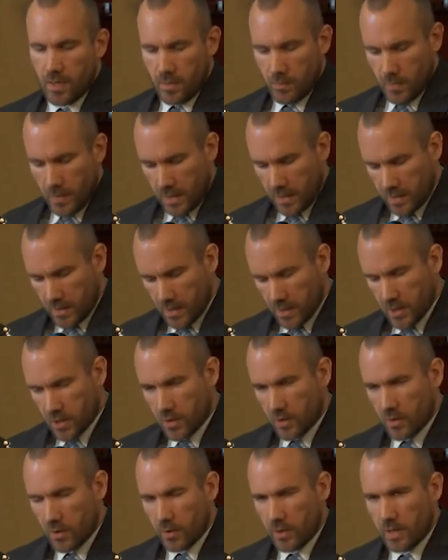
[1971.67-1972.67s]

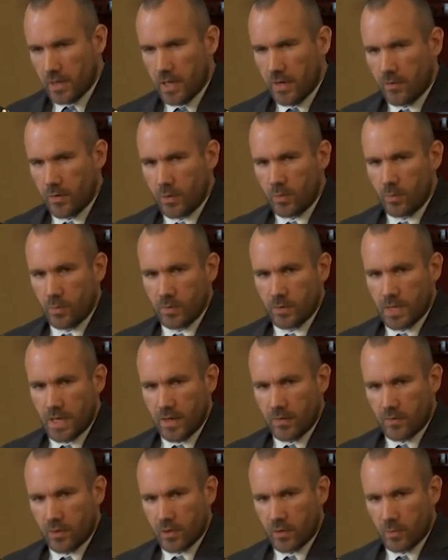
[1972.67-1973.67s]
Meditation on inevitable
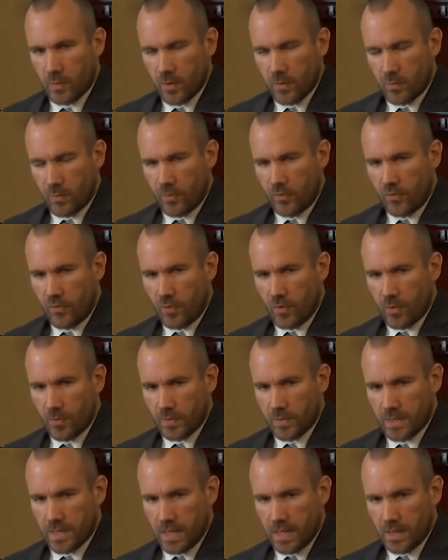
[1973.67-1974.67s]
death should be
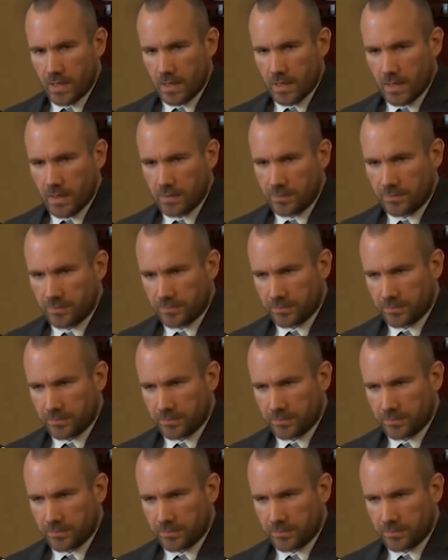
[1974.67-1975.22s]
performed daily.